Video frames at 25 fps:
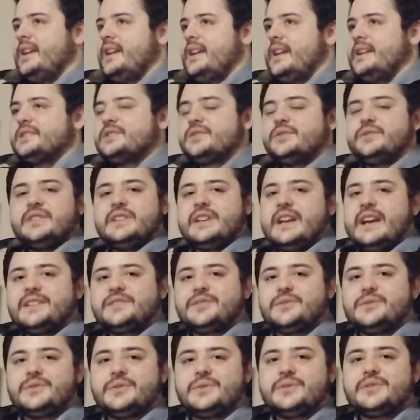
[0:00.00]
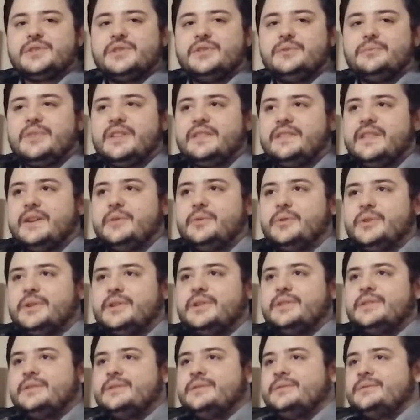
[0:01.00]
it's only natural to assume that they would
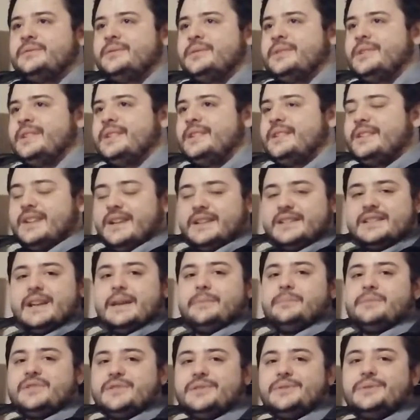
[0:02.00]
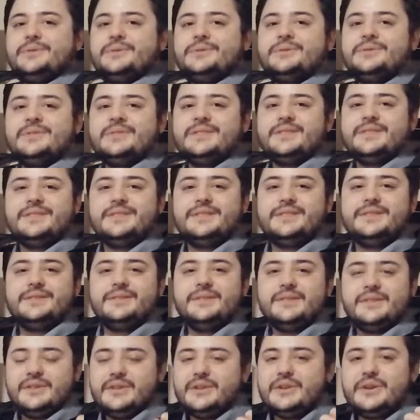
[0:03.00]
attempt to,
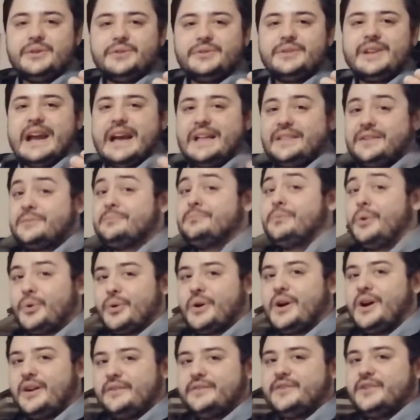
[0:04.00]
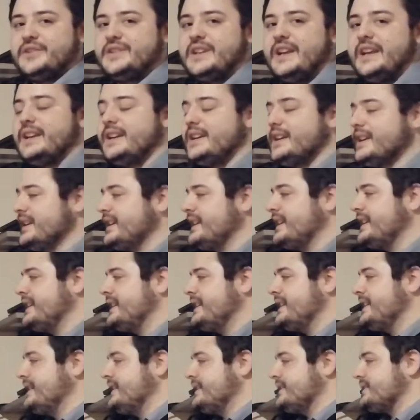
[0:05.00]
gather more of your data.
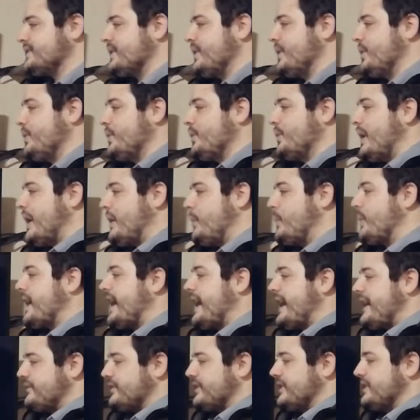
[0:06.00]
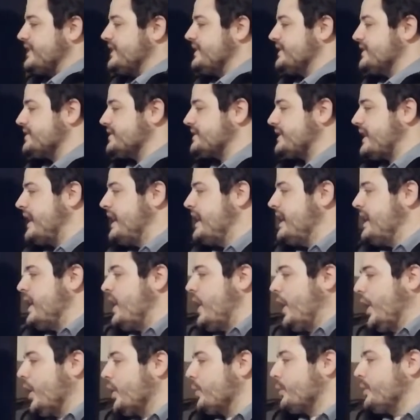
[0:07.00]
So what I have written here is,
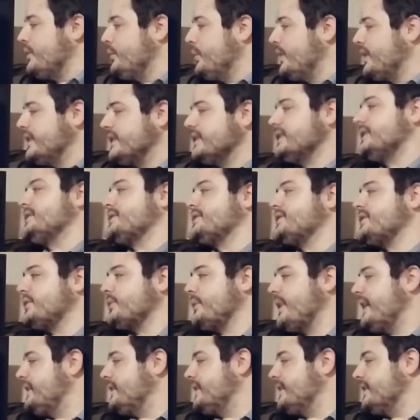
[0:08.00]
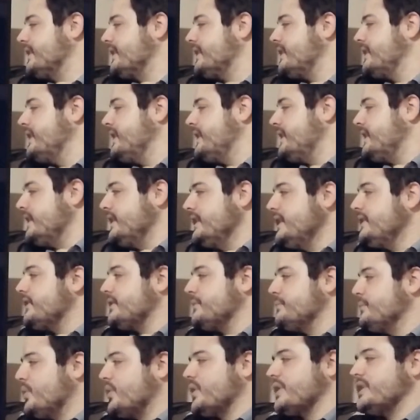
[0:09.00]
are we willing to surrender
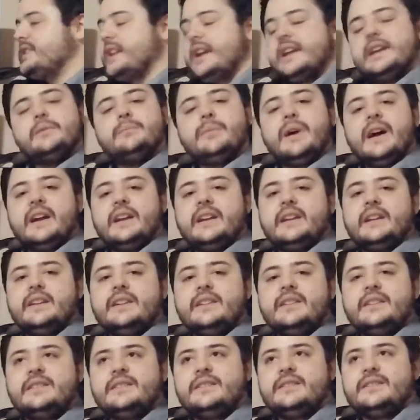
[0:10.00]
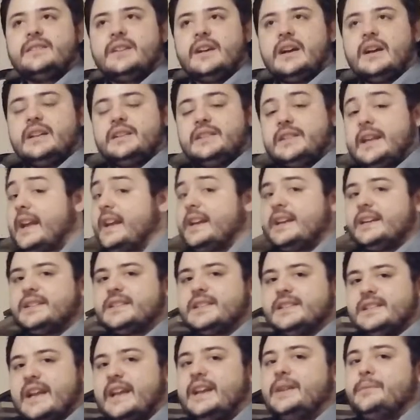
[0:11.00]
even more data
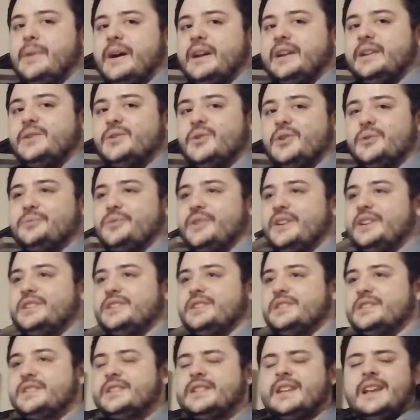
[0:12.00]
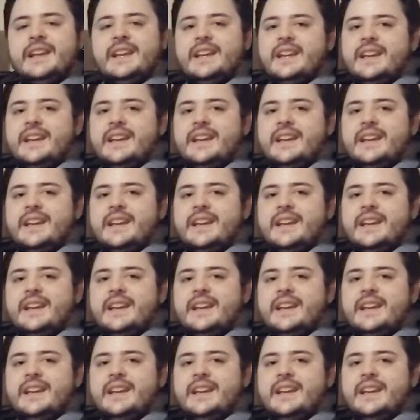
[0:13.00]
to data mining corporations